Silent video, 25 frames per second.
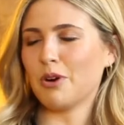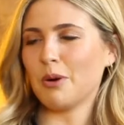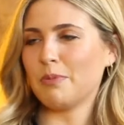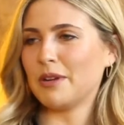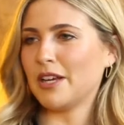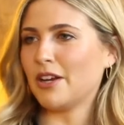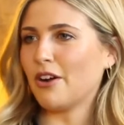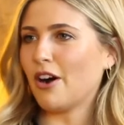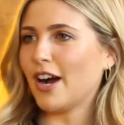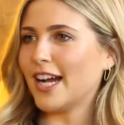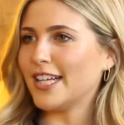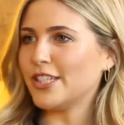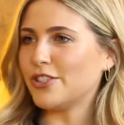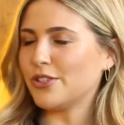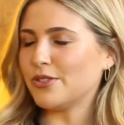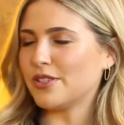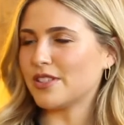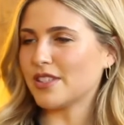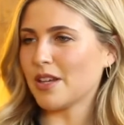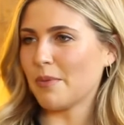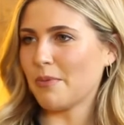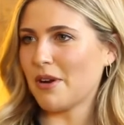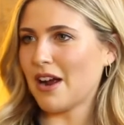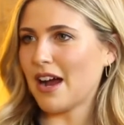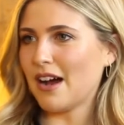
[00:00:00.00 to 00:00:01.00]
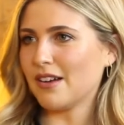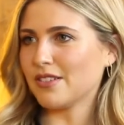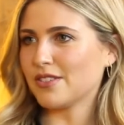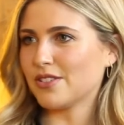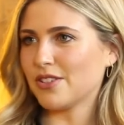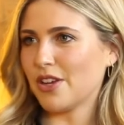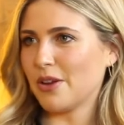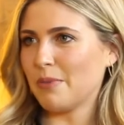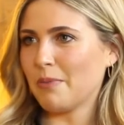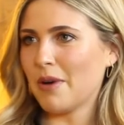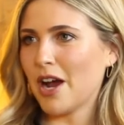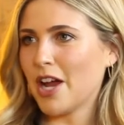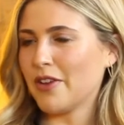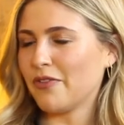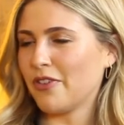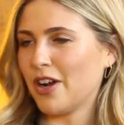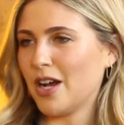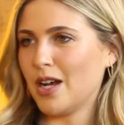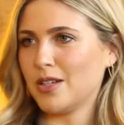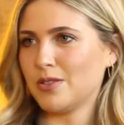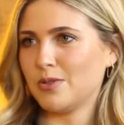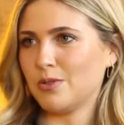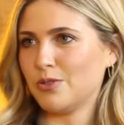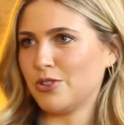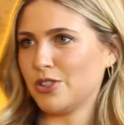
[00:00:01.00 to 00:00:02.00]
probably guide you to somewhere else. So my
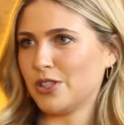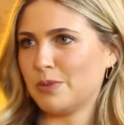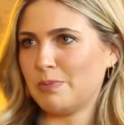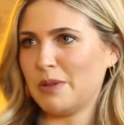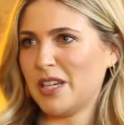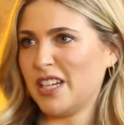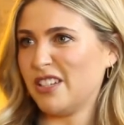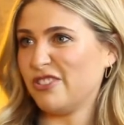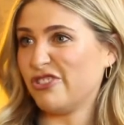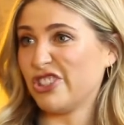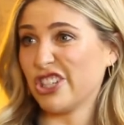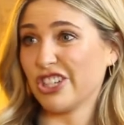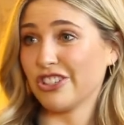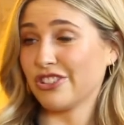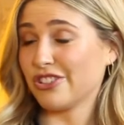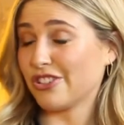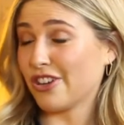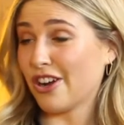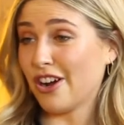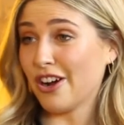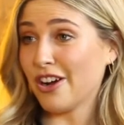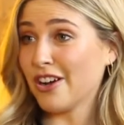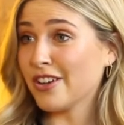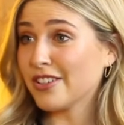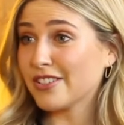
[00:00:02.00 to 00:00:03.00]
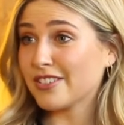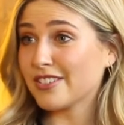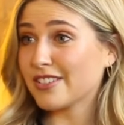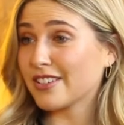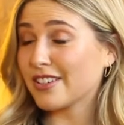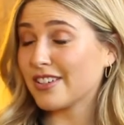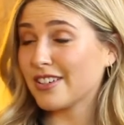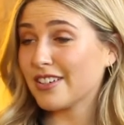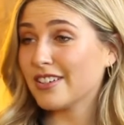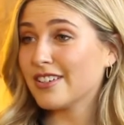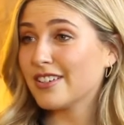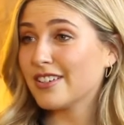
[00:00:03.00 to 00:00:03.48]
advice would just be, just ask.